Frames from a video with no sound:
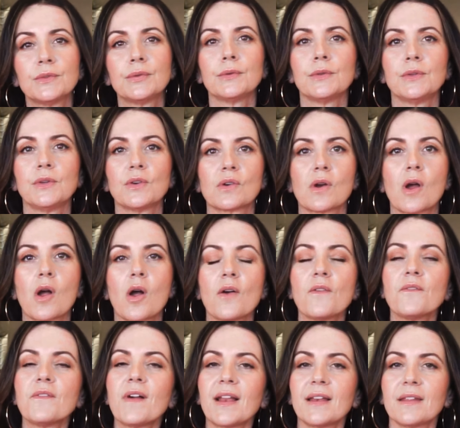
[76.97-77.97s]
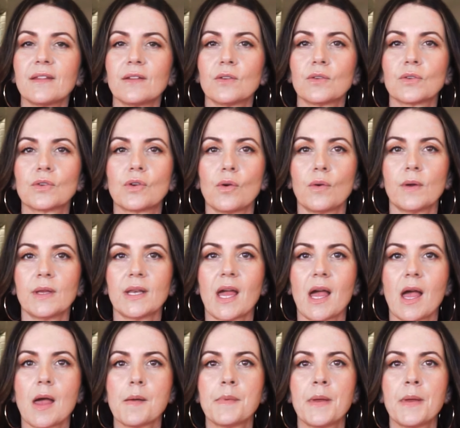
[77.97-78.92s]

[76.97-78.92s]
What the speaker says: to your home value going up,